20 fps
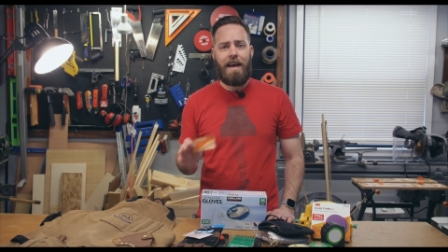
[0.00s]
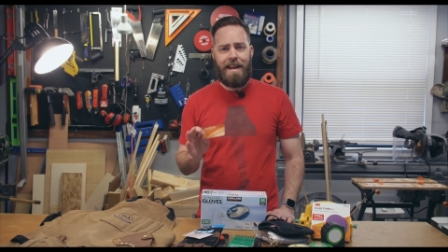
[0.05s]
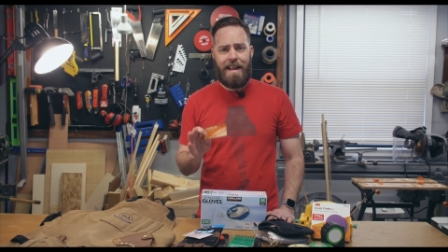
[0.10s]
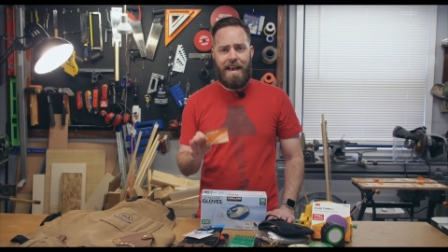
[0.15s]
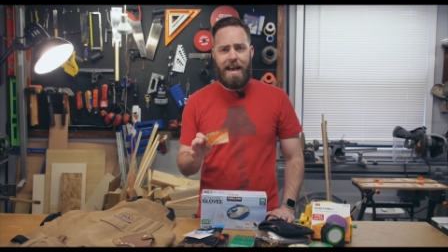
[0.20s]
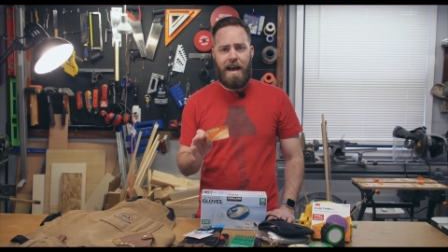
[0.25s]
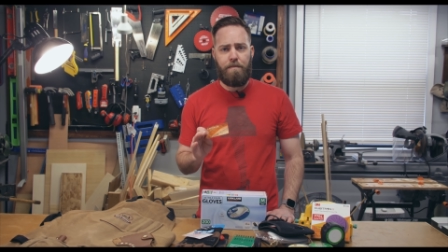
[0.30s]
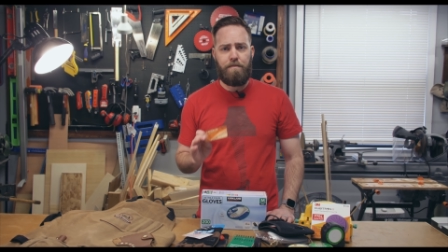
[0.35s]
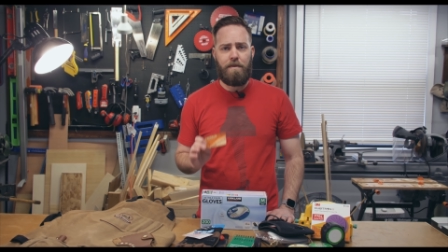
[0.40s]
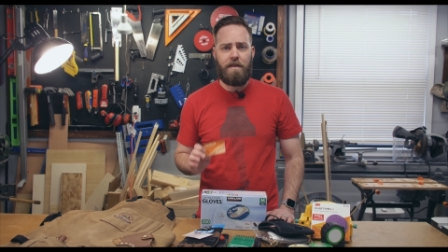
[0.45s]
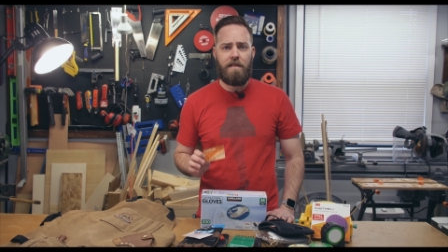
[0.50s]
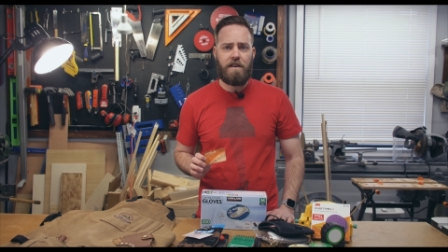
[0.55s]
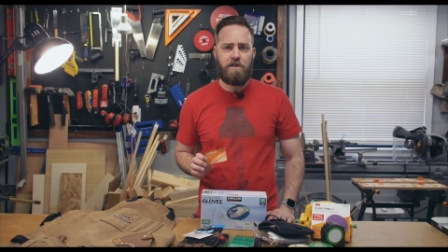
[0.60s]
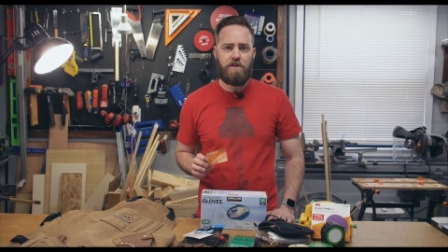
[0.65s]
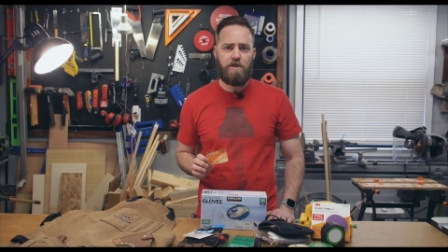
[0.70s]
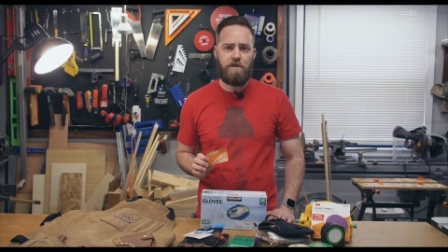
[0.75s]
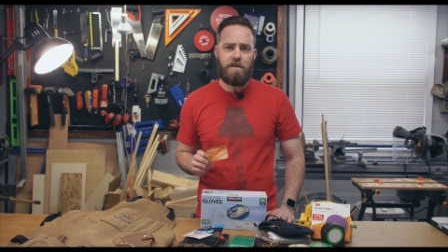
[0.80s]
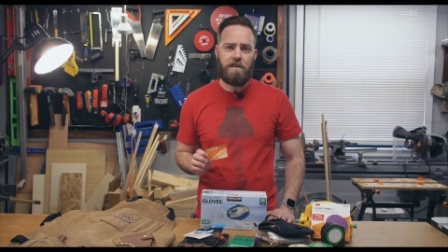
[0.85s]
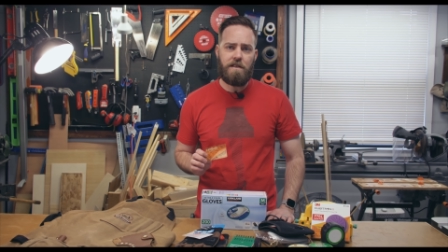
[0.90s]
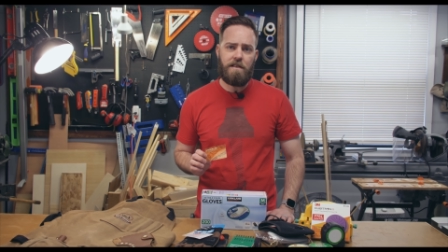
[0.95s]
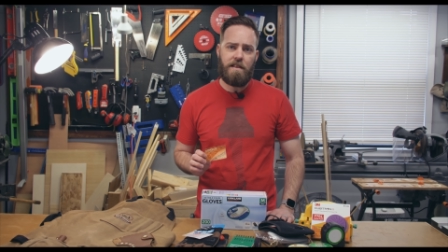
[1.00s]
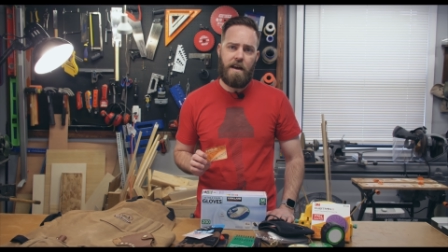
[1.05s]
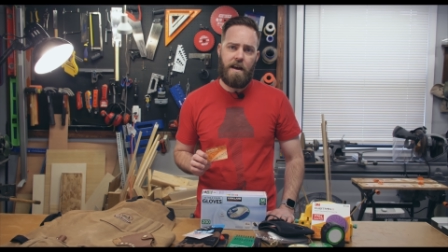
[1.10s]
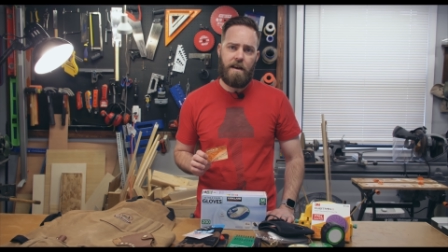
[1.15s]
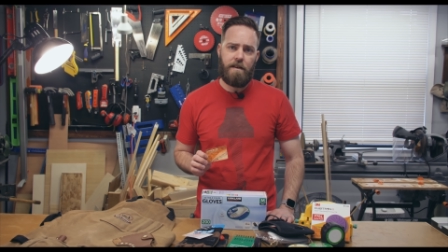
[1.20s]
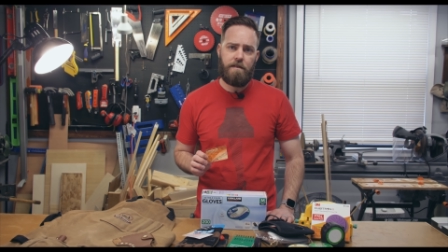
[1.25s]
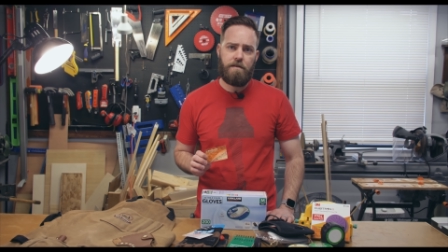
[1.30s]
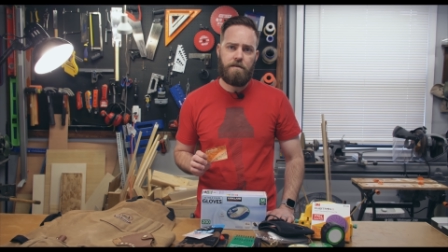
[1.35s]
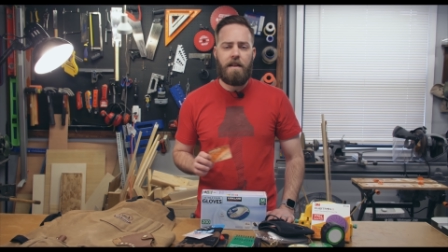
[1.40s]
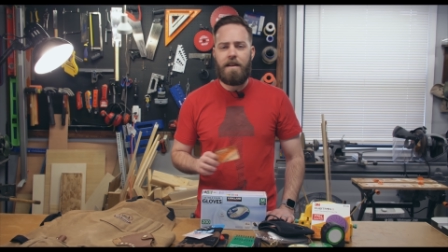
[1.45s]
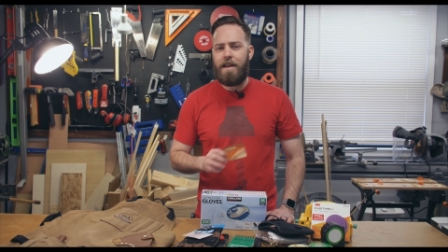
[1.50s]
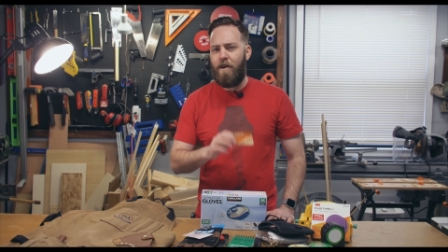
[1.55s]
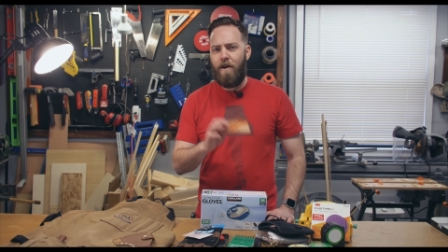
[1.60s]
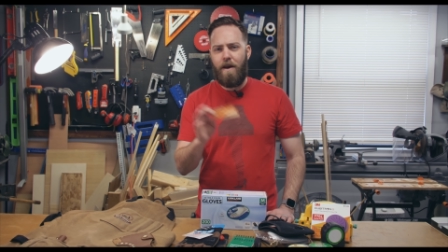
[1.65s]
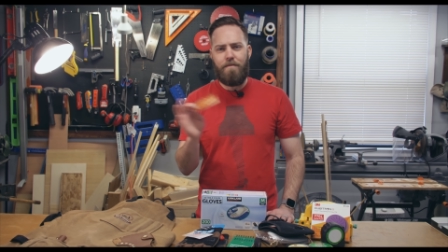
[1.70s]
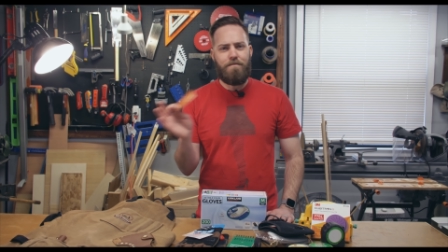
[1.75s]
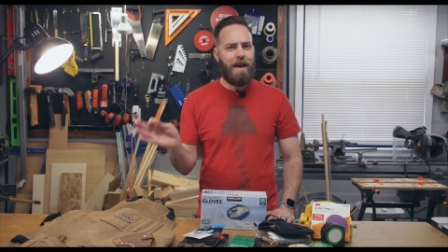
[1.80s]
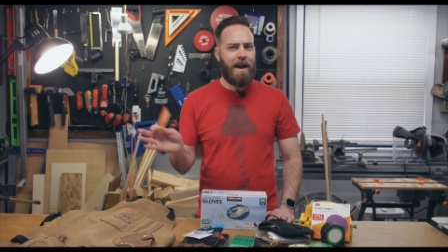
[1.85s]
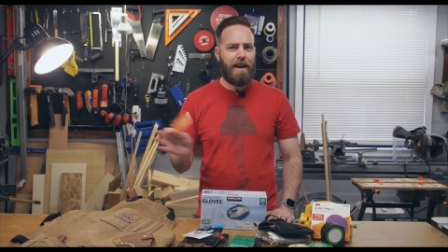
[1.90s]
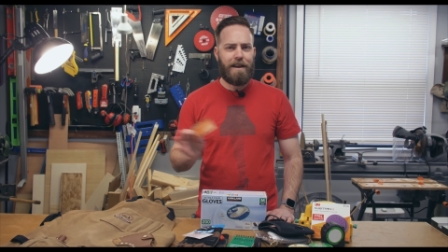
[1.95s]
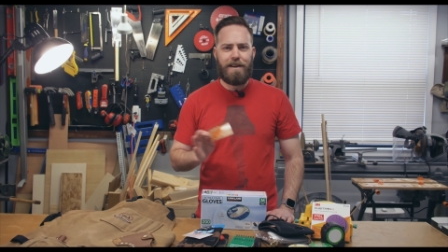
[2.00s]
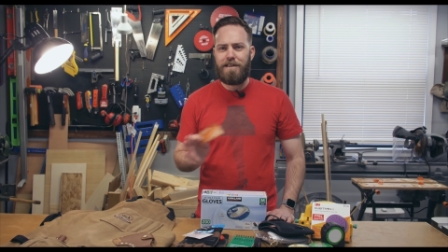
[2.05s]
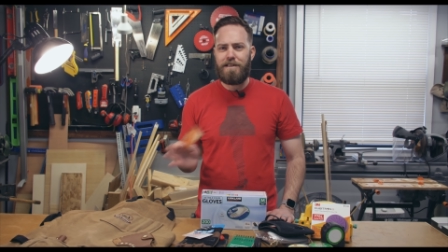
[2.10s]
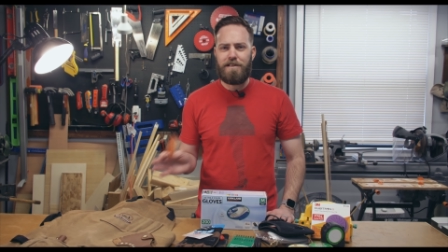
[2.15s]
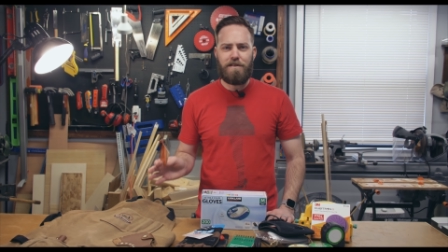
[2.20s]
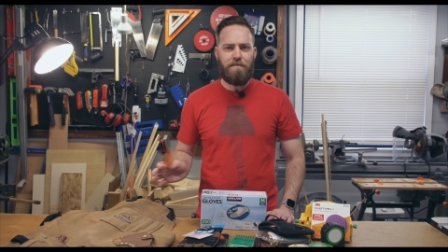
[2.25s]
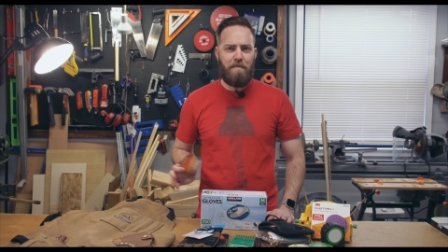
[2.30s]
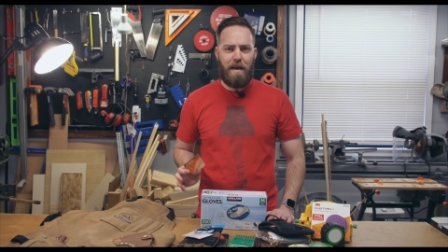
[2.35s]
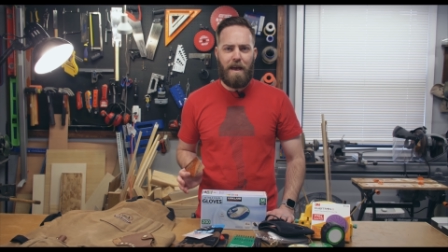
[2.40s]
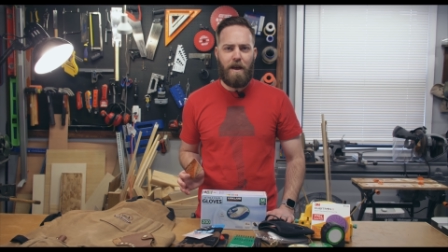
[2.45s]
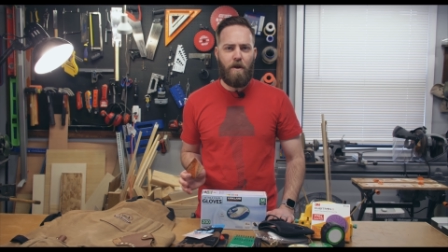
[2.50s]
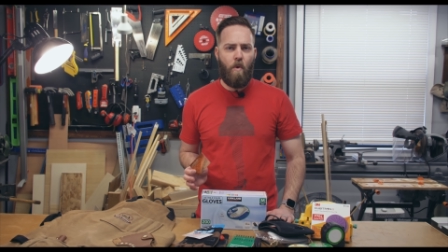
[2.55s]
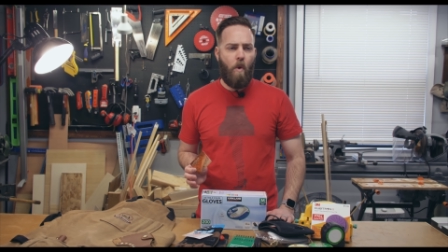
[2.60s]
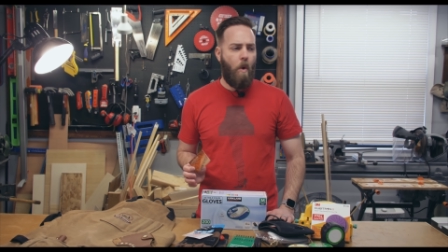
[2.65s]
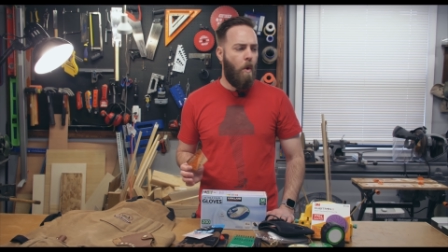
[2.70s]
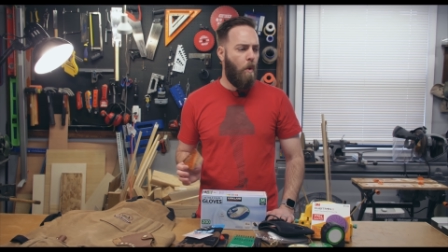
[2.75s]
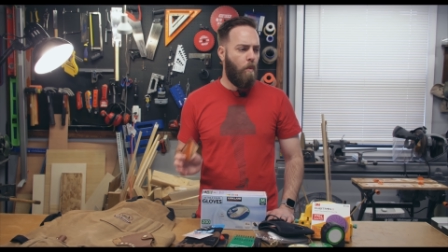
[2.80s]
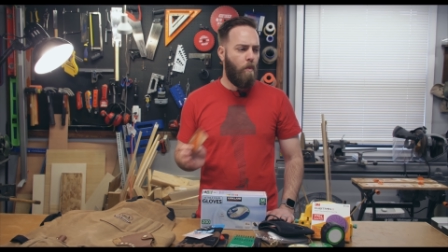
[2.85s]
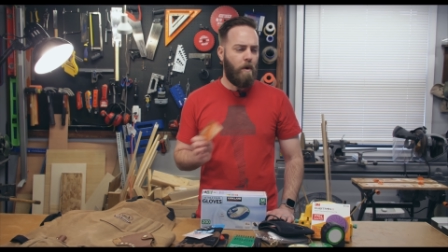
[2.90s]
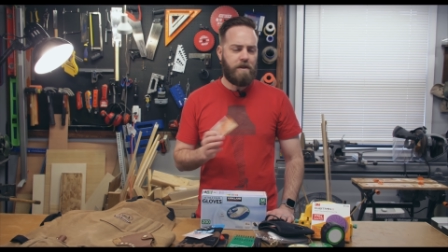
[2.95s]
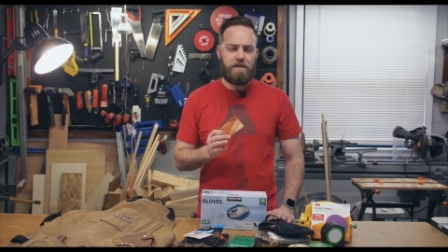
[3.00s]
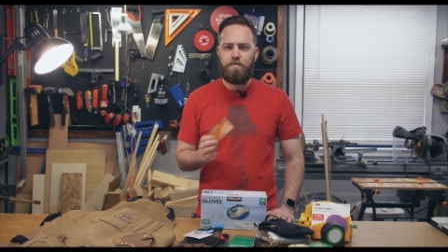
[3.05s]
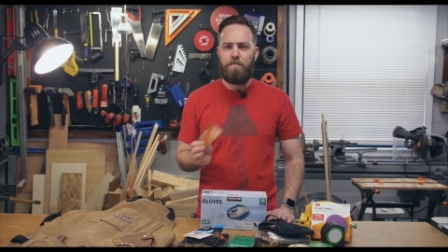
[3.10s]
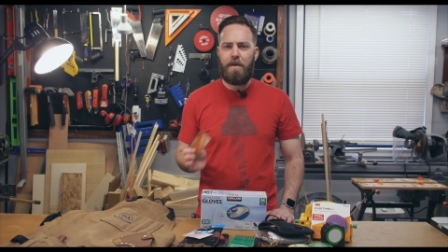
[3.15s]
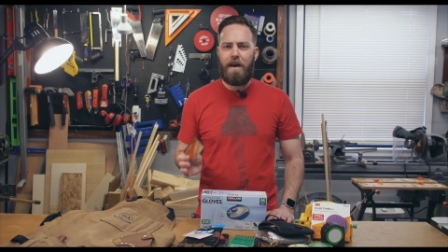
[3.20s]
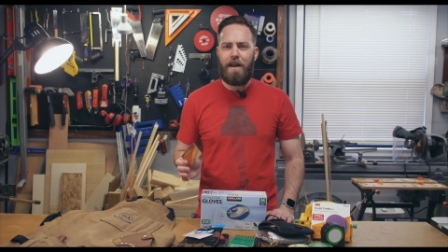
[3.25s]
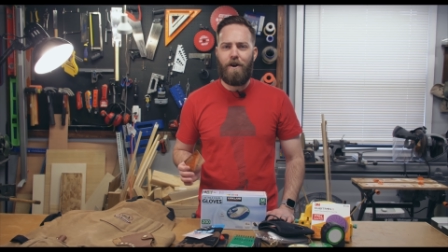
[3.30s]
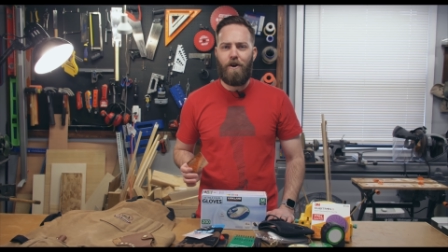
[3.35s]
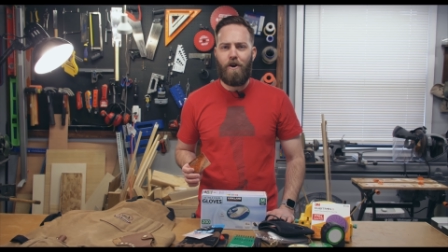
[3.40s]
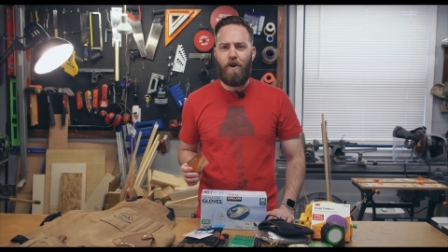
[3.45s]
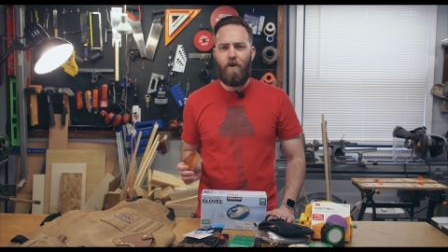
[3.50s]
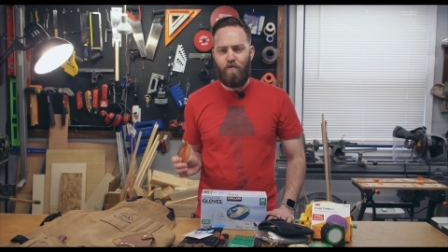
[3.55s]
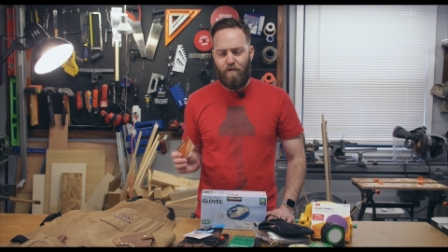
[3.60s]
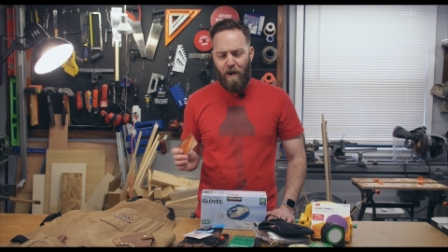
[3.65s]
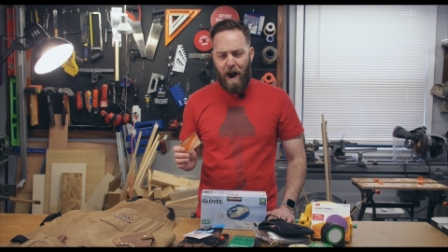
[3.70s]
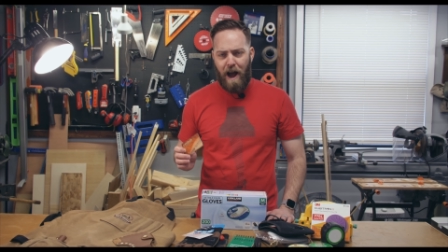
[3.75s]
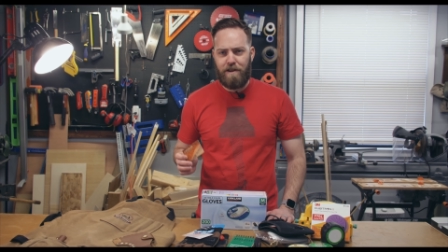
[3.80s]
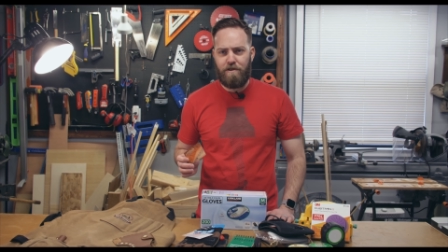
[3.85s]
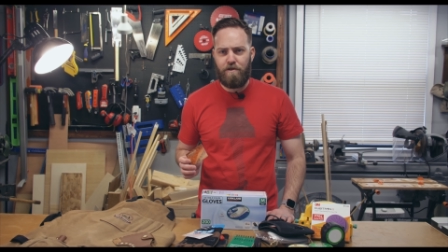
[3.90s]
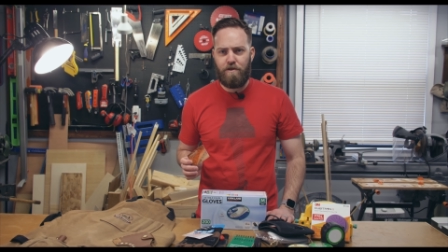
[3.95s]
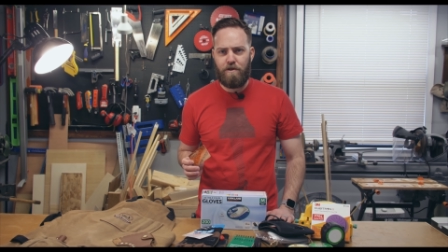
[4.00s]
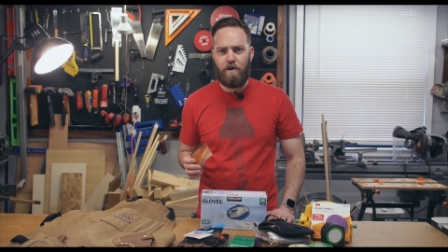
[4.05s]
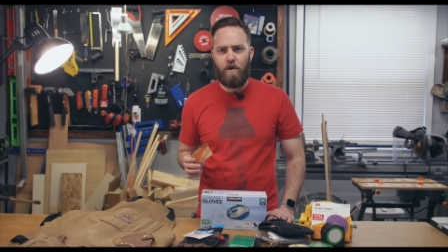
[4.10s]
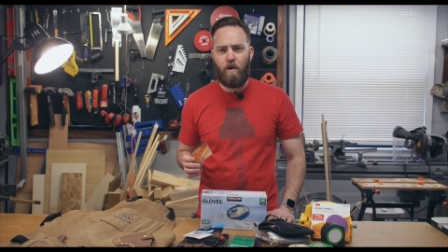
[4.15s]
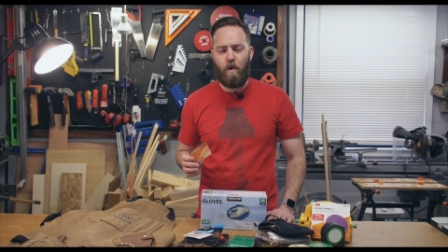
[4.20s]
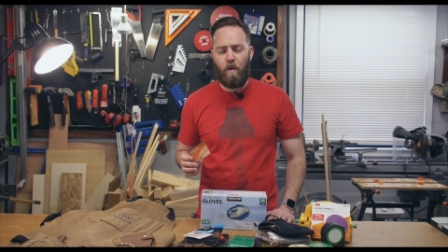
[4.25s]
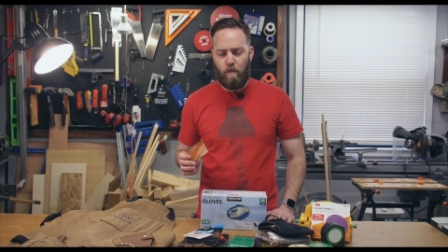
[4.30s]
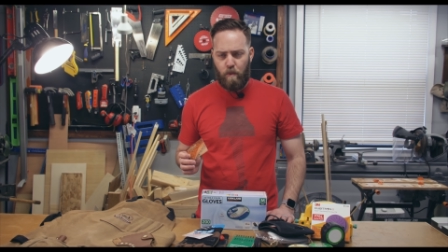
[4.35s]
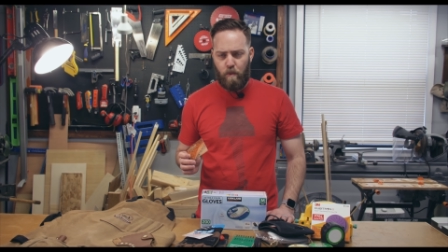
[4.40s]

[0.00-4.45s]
and happy that you did that. Now, I'm not going to debate what's better, Rockler or